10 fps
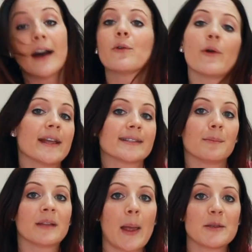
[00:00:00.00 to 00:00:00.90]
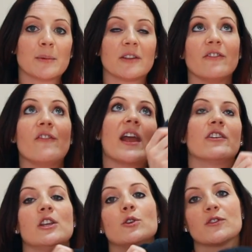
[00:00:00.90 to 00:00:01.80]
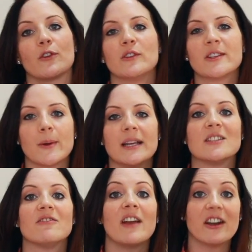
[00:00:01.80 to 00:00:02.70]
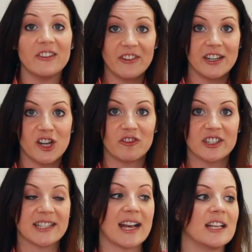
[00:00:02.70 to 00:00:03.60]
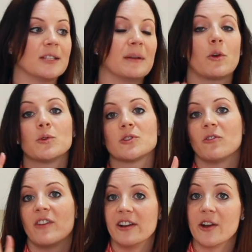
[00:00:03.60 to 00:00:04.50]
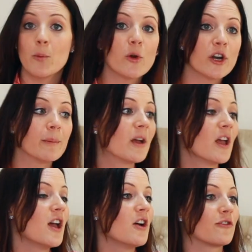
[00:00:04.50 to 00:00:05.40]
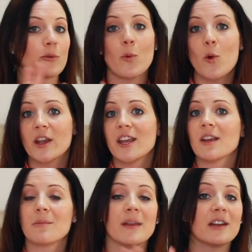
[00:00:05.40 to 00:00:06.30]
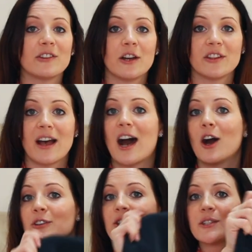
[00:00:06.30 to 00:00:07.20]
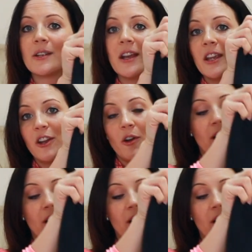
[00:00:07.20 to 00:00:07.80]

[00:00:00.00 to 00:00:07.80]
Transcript: annoying sometimes, but very useful. This one is very, very oversized, but also very warm for walking, being around the house. You know,